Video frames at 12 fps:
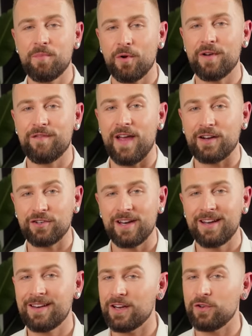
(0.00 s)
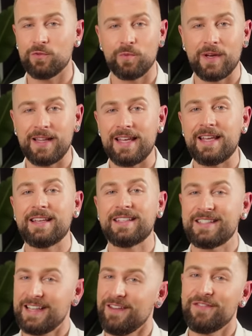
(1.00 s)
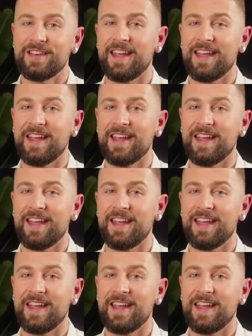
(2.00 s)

important factor in can really save the